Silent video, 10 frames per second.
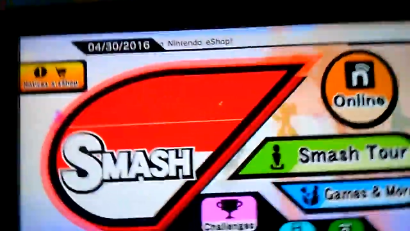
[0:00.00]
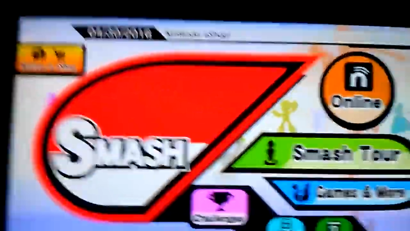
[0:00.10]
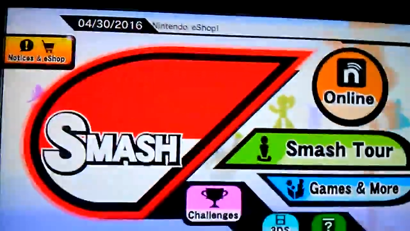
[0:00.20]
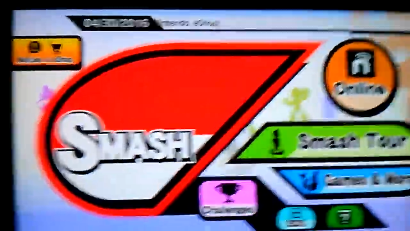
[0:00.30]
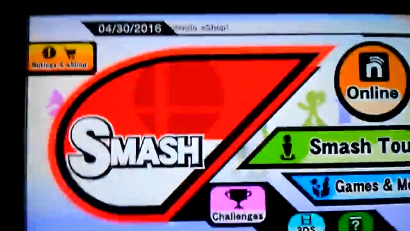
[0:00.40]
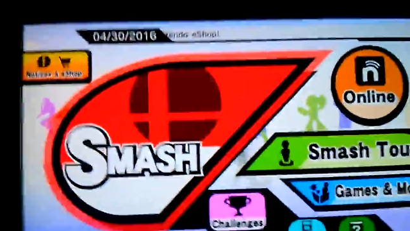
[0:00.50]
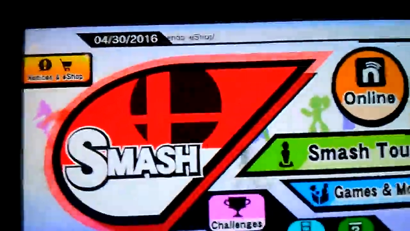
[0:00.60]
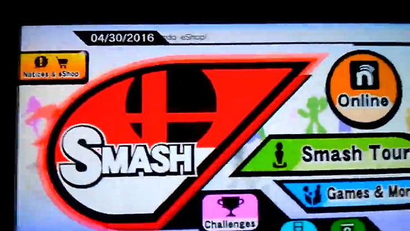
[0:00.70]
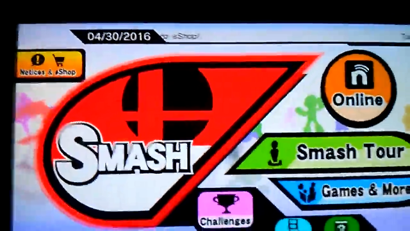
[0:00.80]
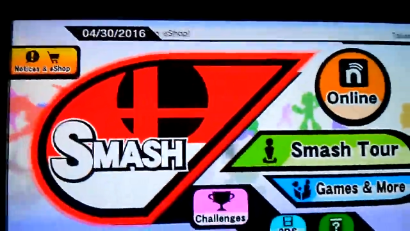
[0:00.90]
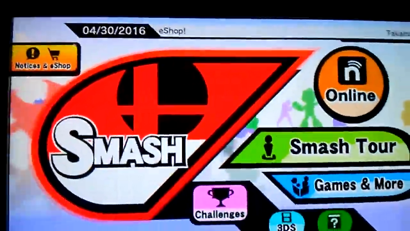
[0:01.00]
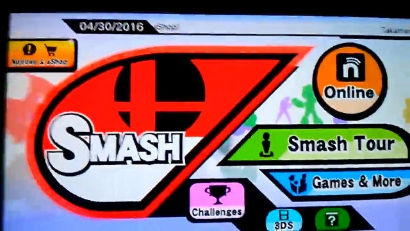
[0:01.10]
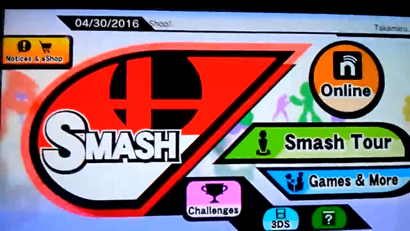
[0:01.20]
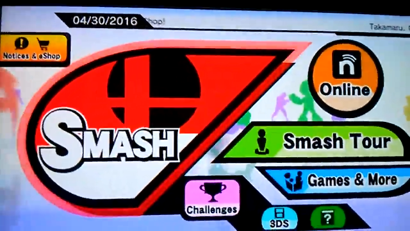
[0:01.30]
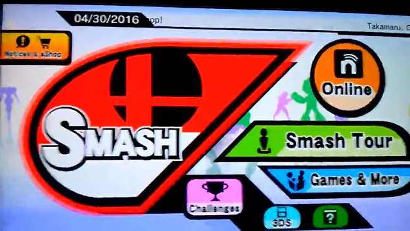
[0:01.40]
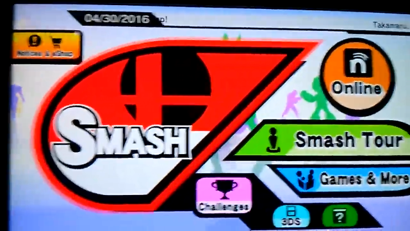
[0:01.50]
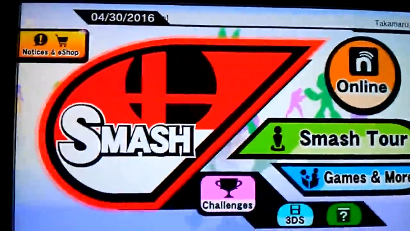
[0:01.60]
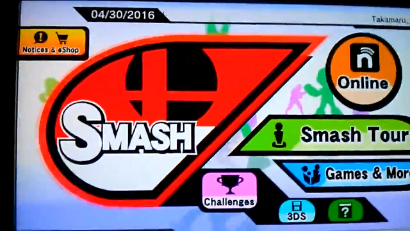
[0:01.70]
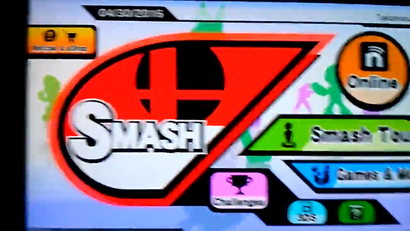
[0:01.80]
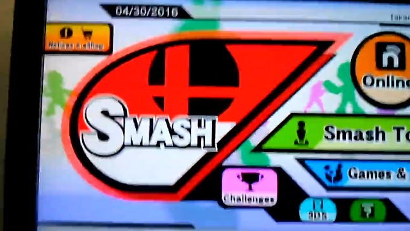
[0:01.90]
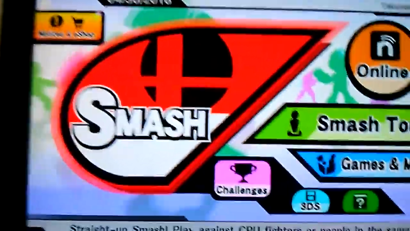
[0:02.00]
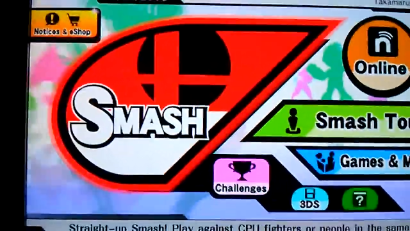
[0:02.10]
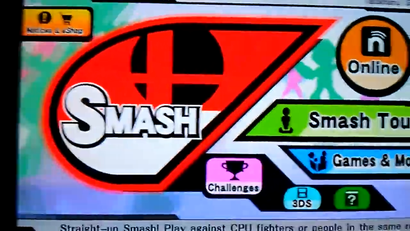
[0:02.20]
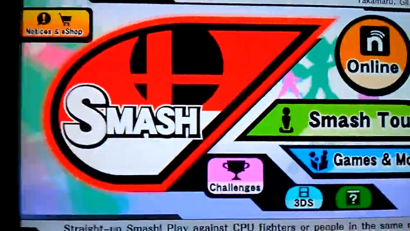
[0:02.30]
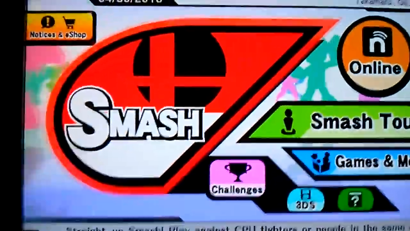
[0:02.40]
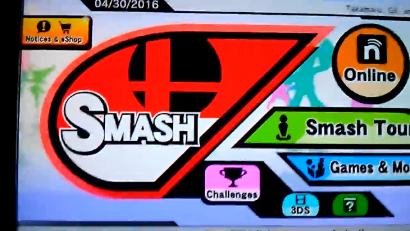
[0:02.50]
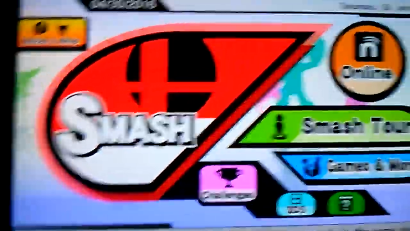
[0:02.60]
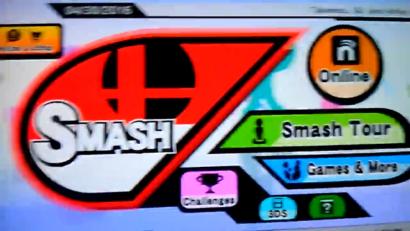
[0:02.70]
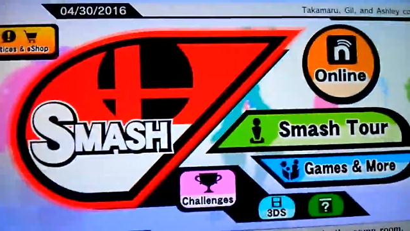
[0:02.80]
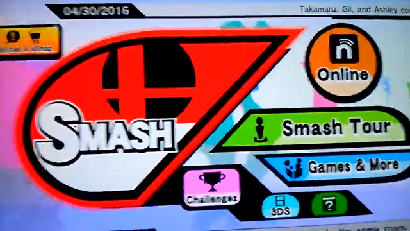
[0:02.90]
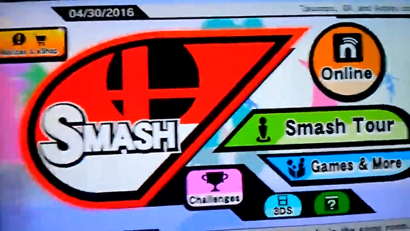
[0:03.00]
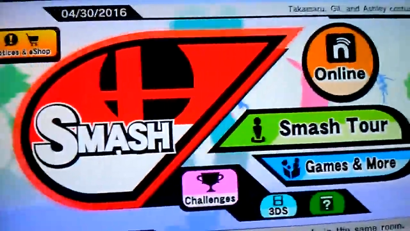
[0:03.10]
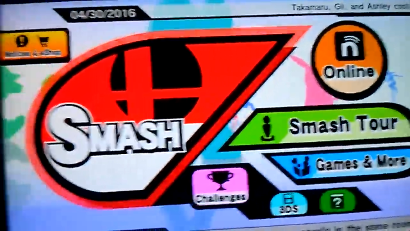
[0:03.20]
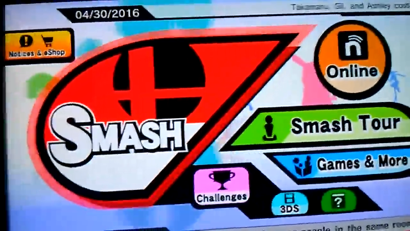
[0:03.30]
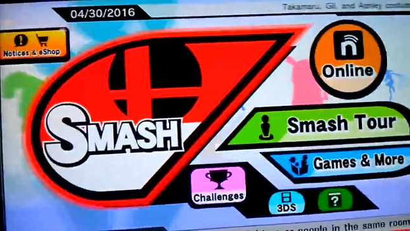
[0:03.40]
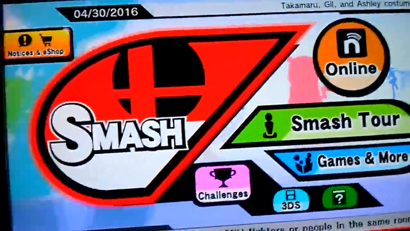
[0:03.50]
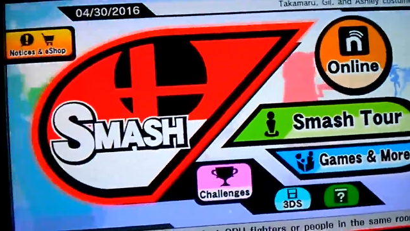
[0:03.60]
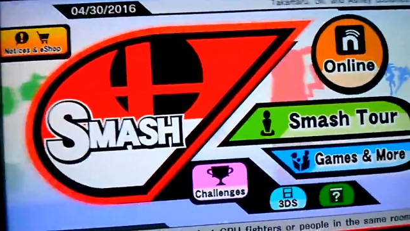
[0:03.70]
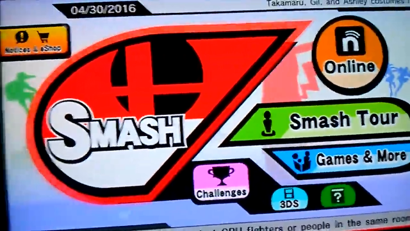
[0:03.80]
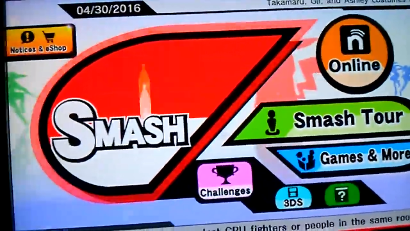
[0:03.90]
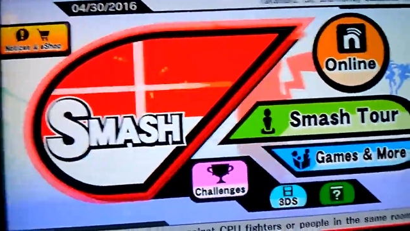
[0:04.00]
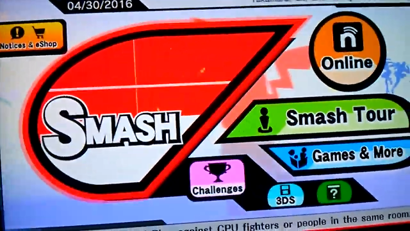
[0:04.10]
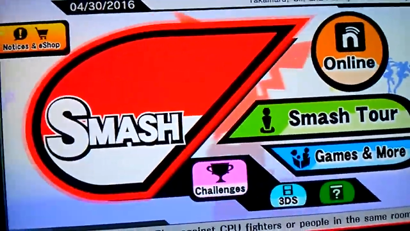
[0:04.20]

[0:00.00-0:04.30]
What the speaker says: No face is visible, so there are no lips to read.